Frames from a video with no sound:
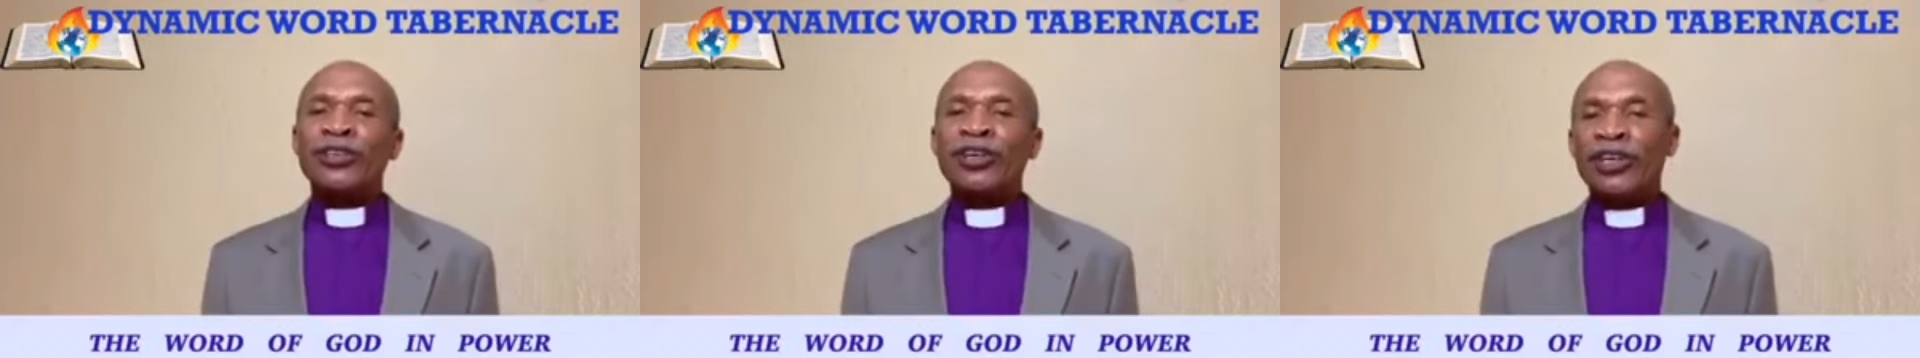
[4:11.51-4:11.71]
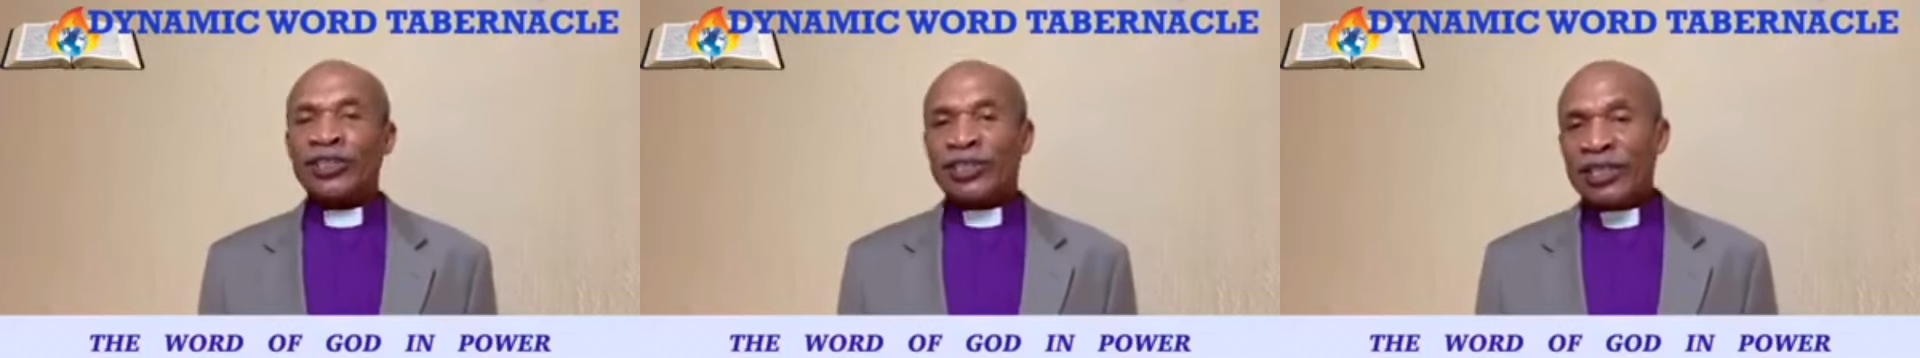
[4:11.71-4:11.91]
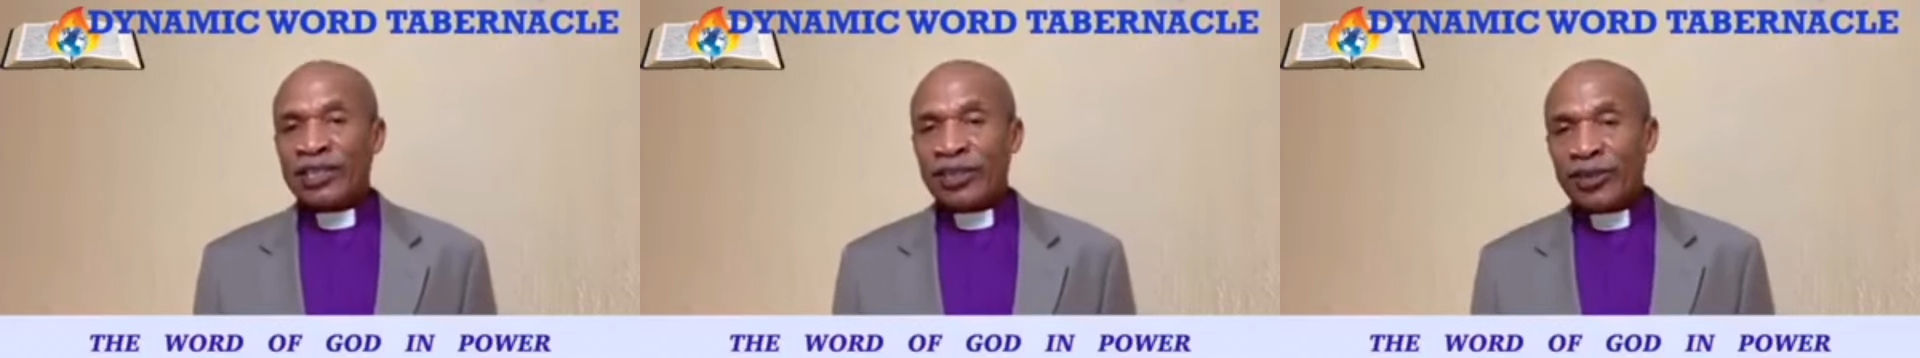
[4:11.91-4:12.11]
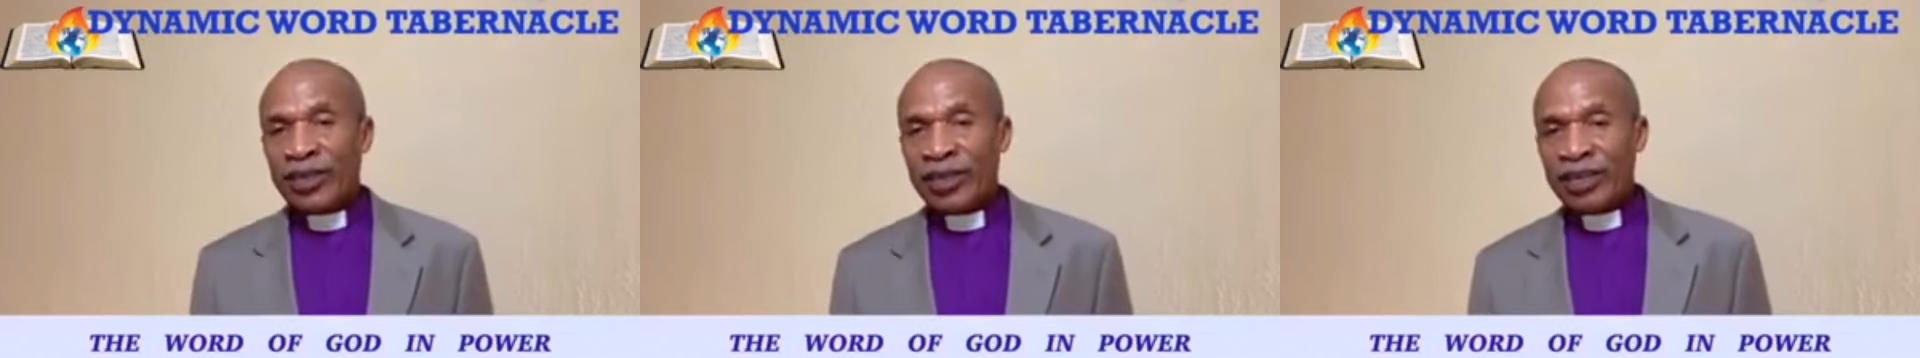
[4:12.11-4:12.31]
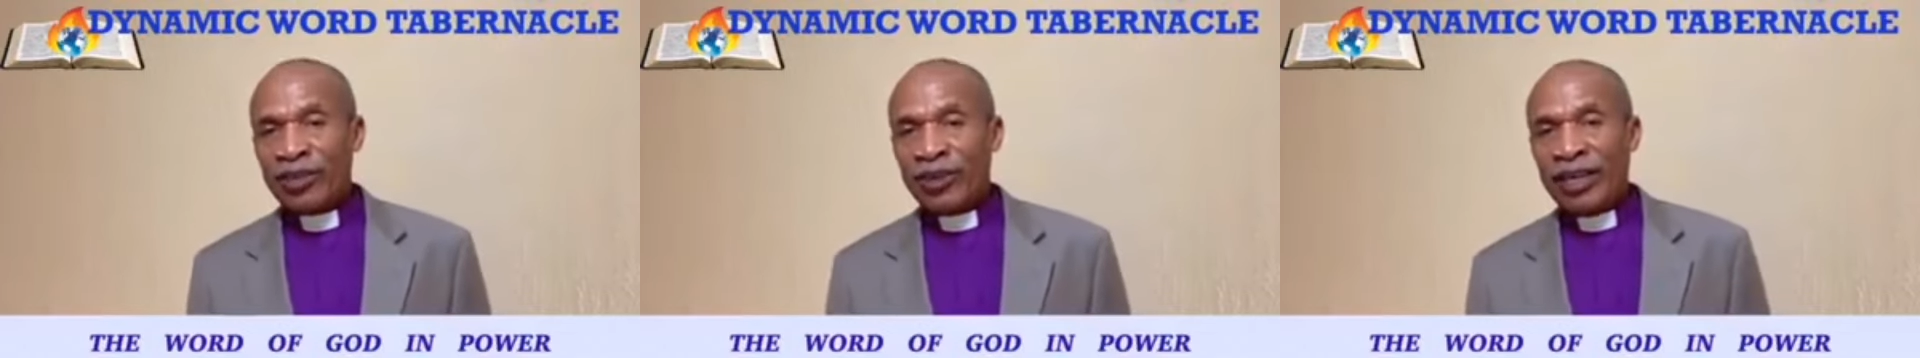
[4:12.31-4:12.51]
God says,
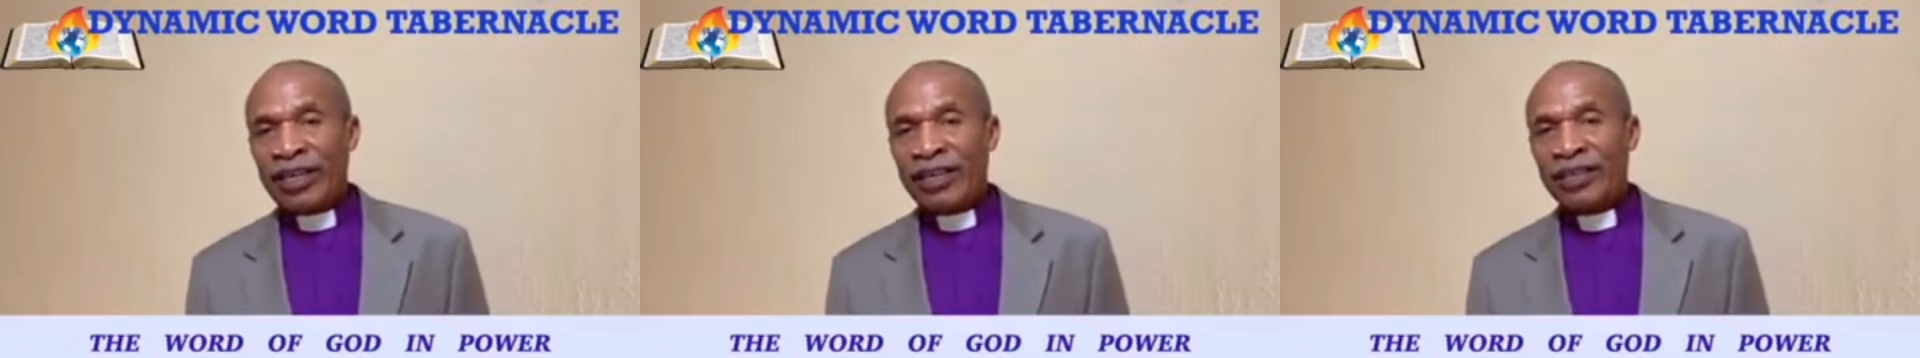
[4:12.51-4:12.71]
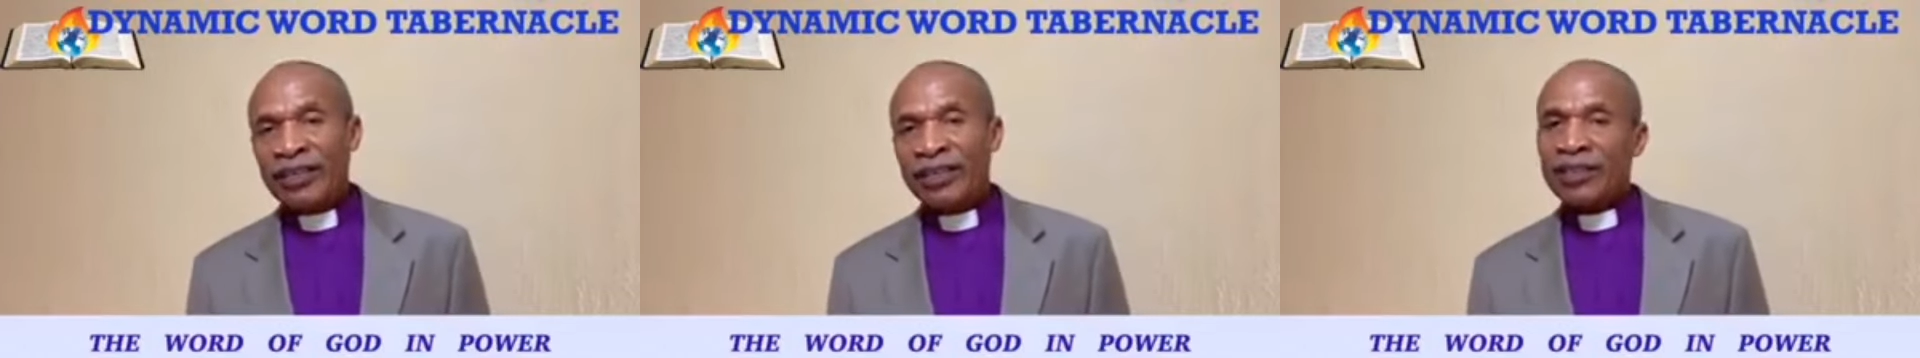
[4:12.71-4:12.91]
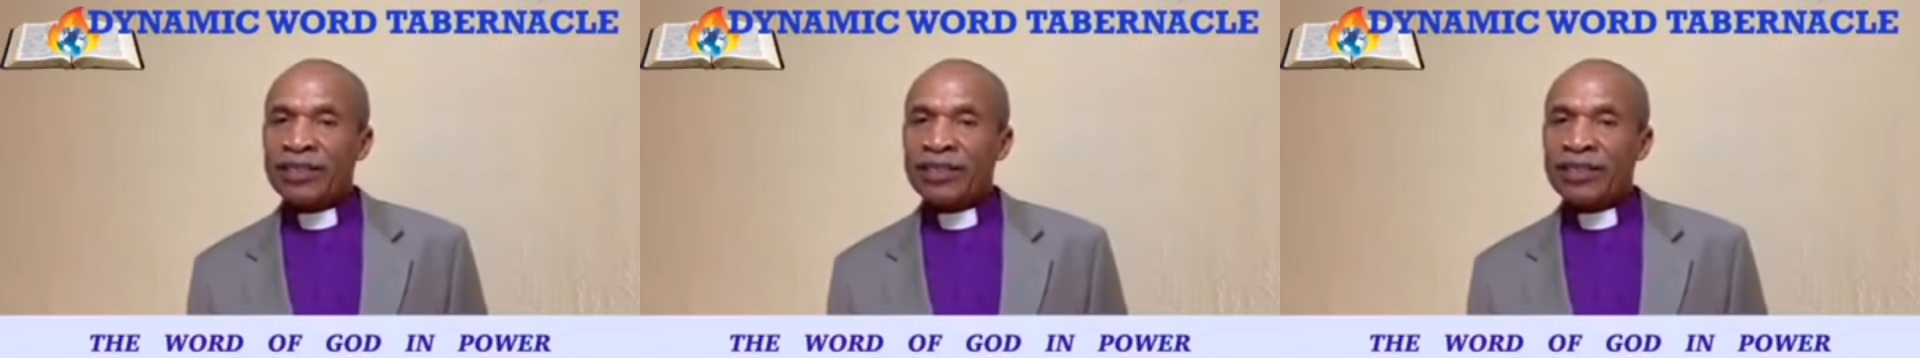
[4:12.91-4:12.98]
okay, go ahead.